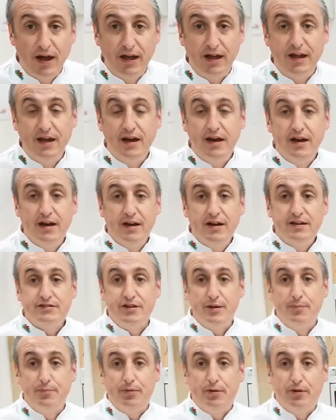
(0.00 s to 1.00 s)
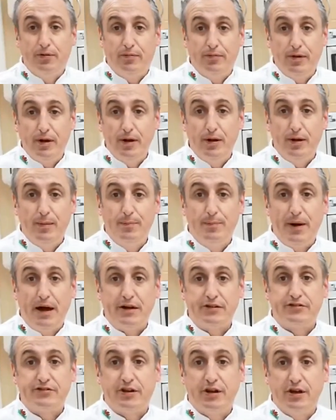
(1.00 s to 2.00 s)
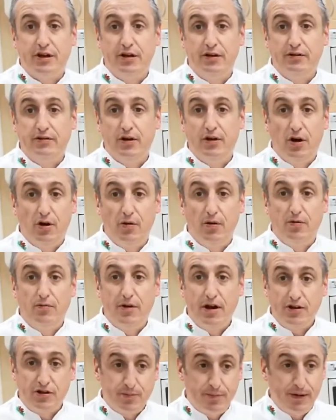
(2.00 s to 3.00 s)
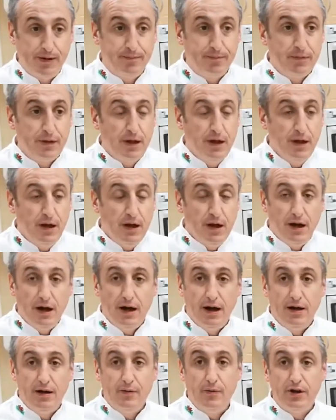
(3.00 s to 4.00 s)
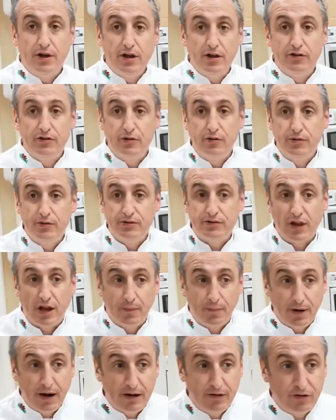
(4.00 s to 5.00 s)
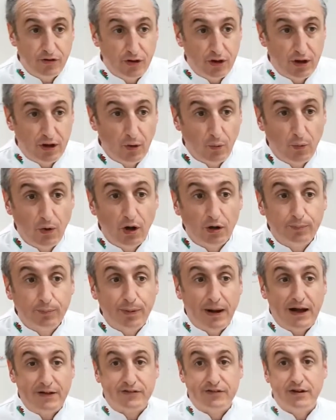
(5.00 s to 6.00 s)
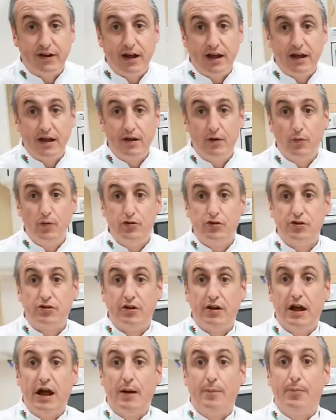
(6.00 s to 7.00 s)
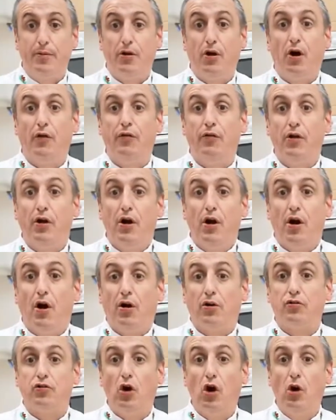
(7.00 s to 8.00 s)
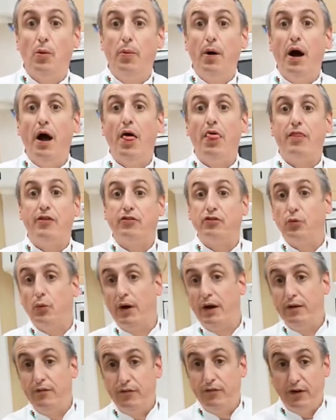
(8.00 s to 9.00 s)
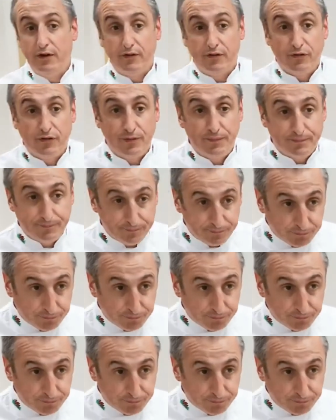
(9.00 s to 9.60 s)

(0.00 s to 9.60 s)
a simple pasta dough recipe. We're here to celebrate the World Pasta Day, which is going to happen on October the 25th.